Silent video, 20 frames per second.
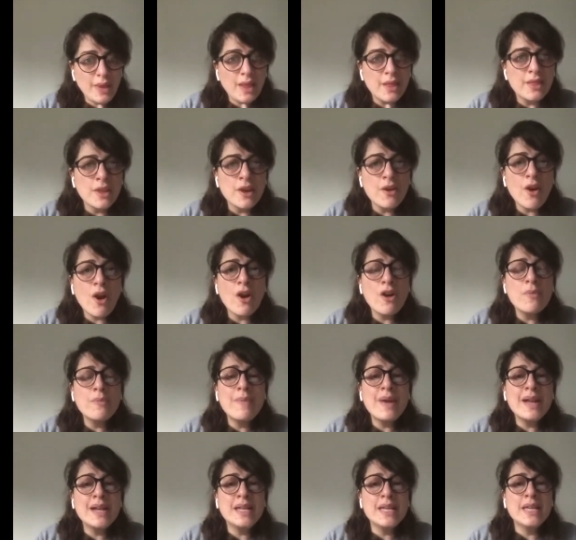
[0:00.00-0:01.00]
There are
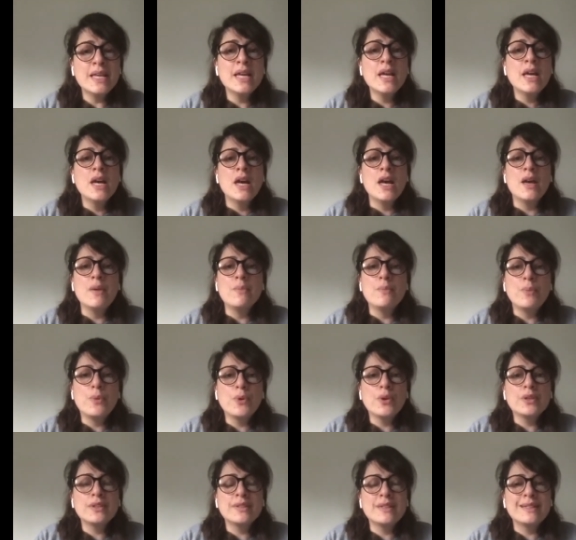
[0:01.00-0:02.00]
many
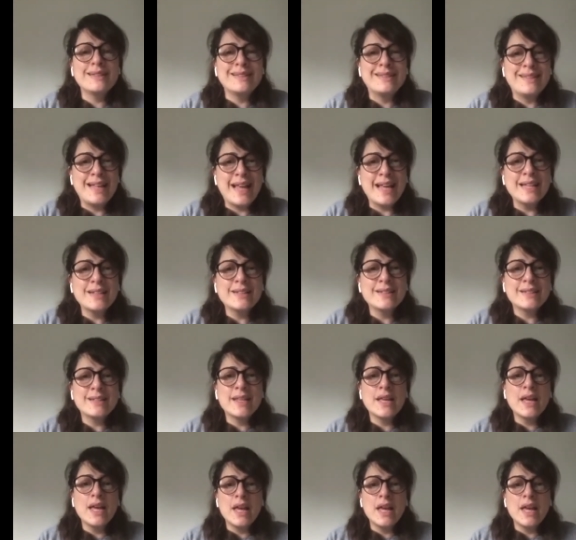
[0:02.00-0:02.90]
important dates